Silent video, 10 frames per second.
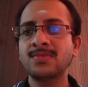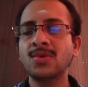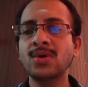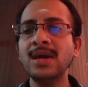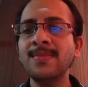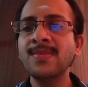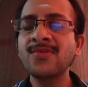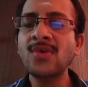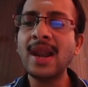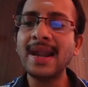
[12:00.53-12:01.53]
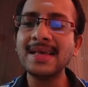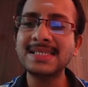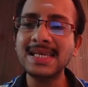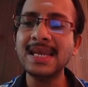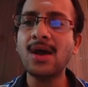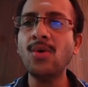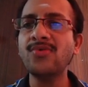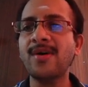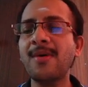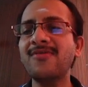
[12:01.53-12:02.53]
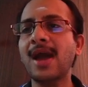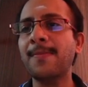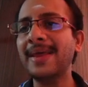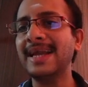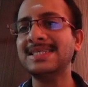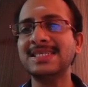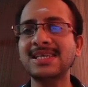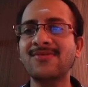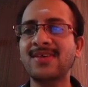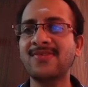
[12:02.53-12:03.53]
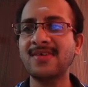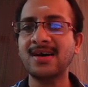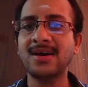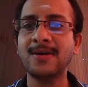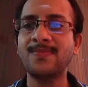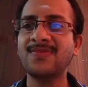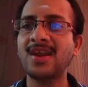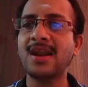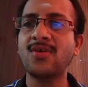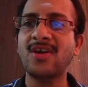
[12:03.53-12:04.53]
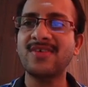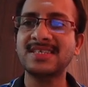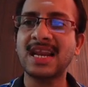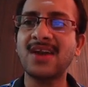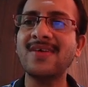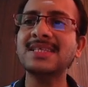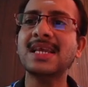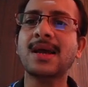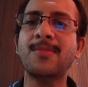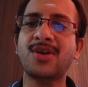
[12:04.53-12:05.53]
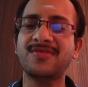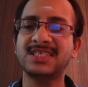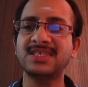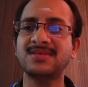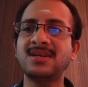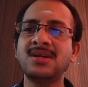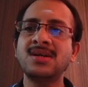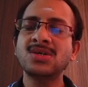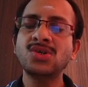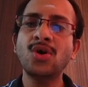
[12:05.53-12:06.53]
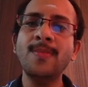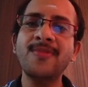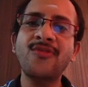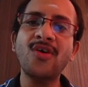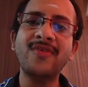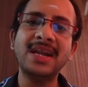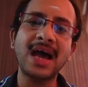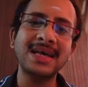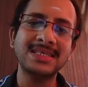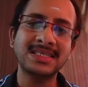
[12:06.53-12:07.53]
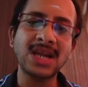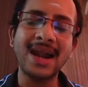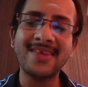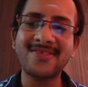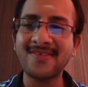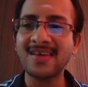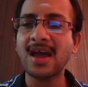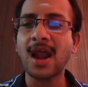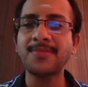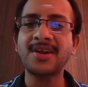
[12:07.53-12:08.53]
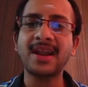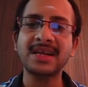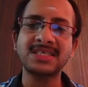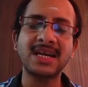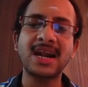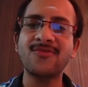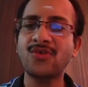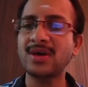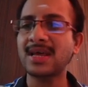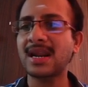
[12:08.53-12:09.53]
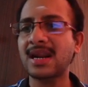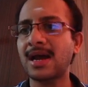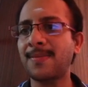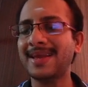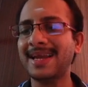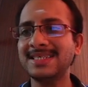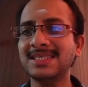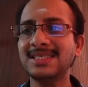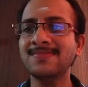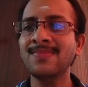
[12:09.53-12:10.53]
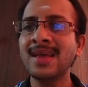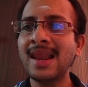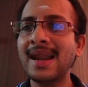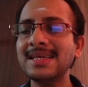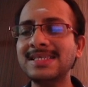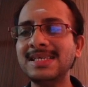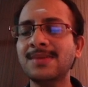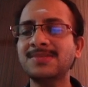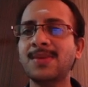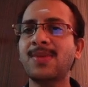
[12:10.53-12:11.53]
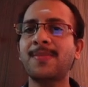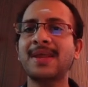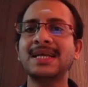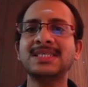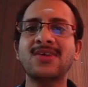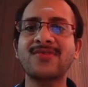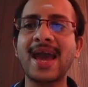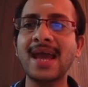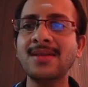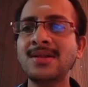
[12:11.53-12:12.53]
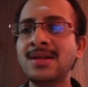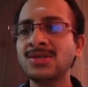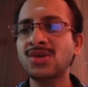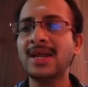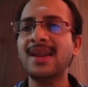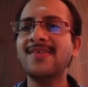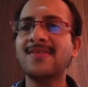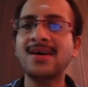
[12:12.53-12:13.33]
Okay, so let us see now some of the applications of this generative adversarial networks in computer vision. So before we start discussing on object detection and few other applications, let us see some simple application of GAN. So that is